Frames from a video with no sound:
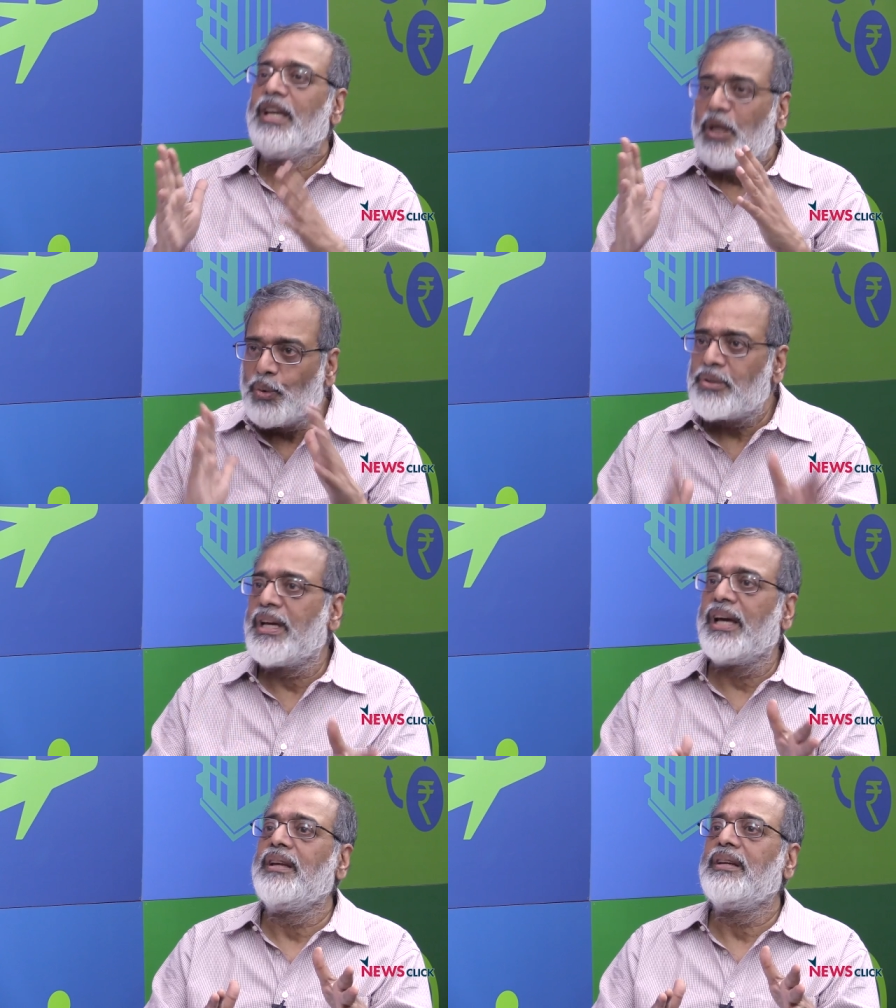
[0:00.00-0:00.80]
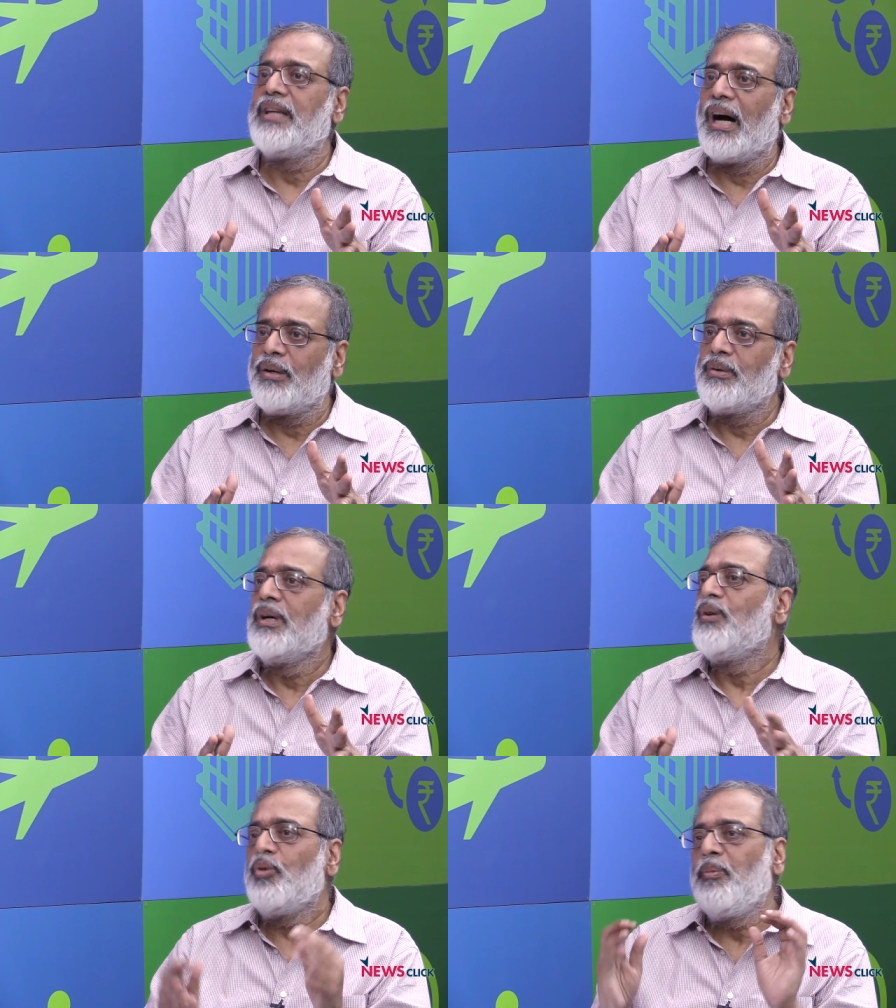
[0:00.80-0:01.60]
you scale it down,
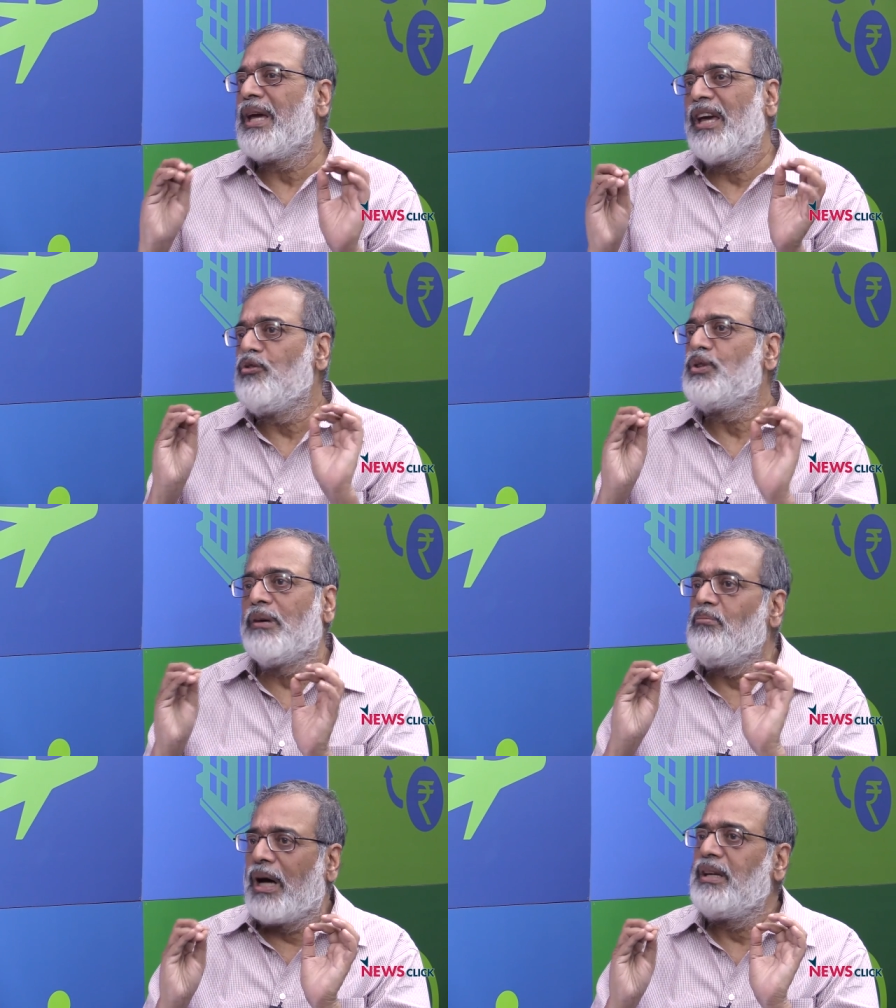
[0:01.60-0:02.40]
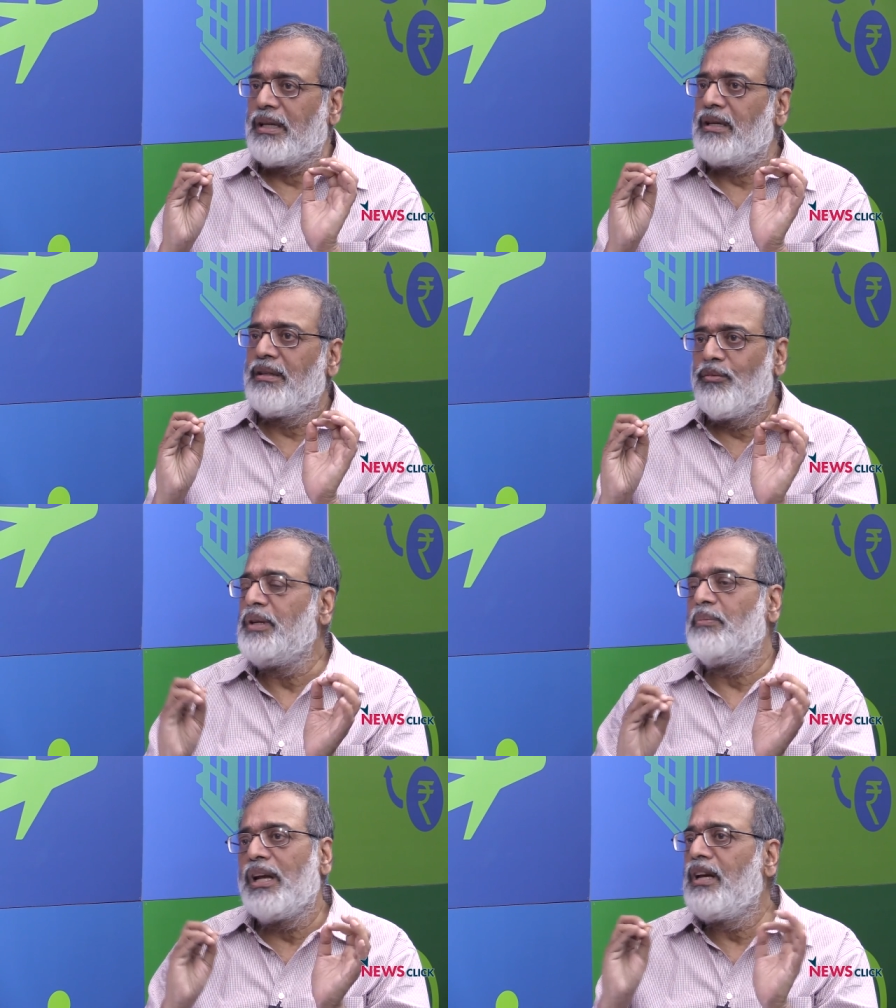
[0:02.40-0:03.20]
we may give you some money,
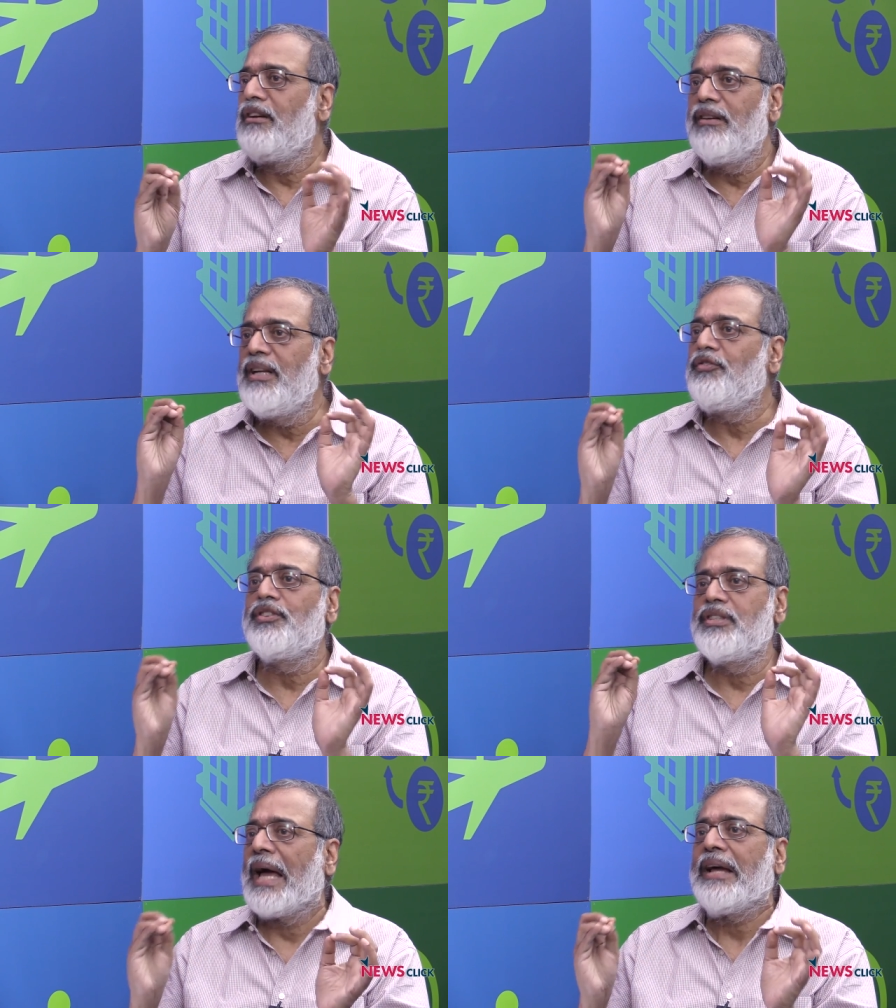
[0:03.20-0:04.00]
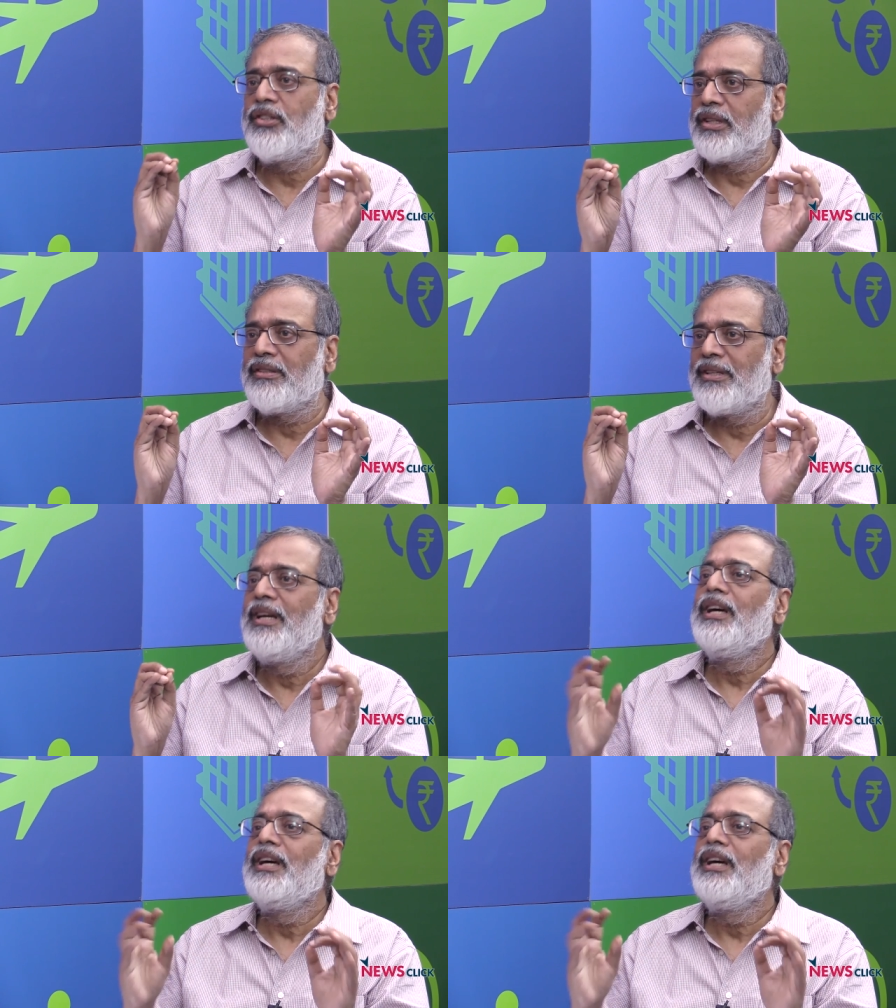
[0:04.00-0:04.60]
we may lift sanctions.